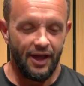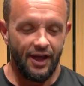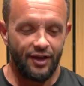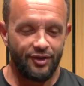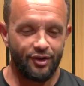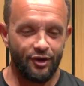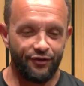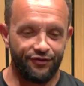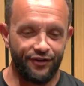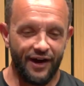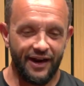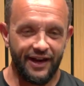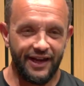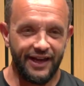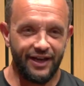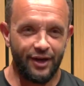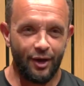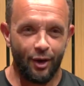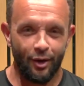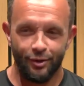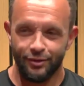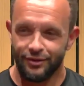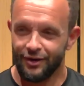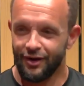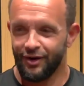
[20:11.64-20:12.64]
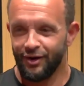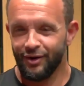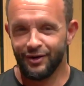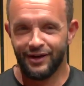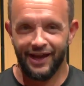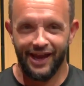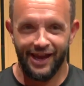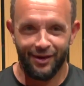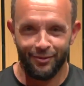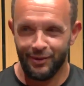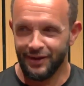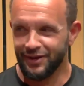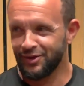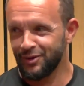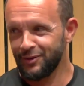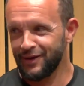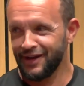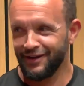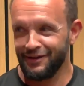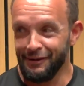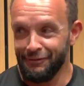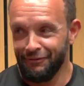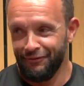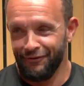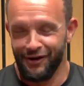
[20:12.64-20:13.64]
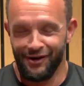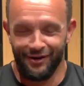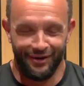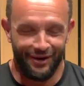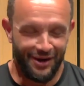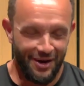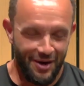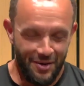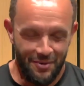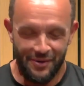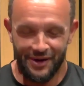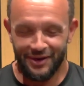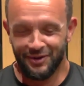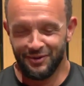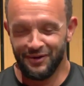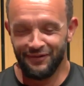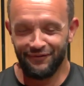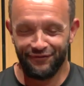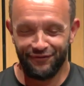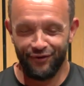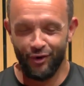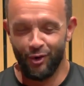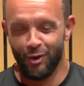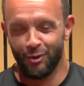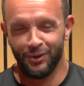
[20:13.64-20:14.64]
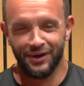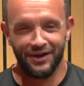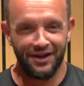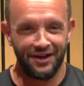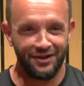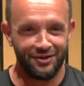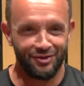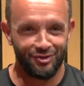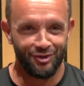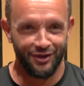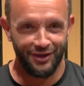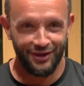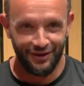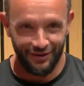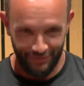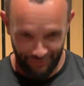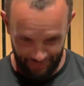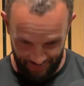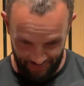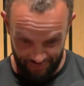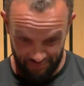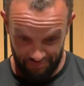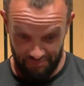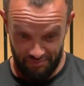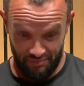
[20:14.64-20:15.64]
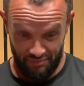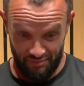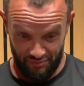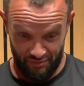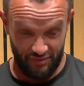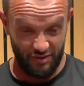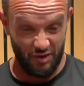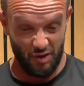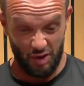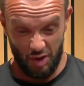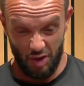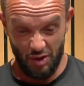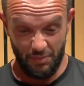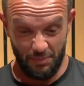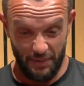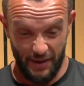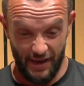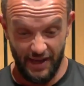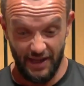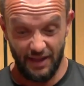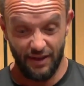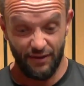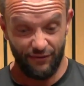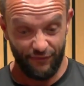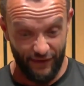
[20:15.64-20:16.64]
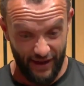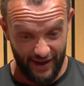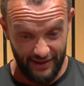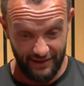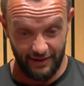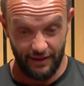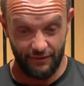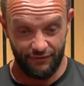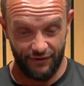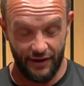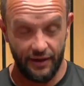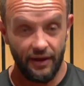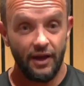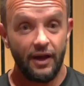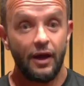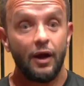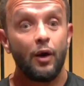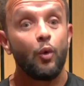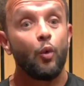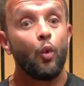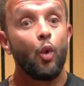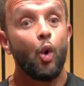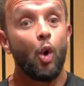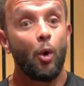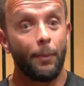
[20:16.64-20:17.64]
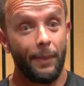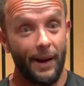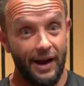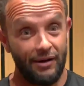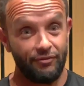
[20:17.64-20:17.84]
So Frankie goes, we're doing 4 100s, good pace, faster, walk back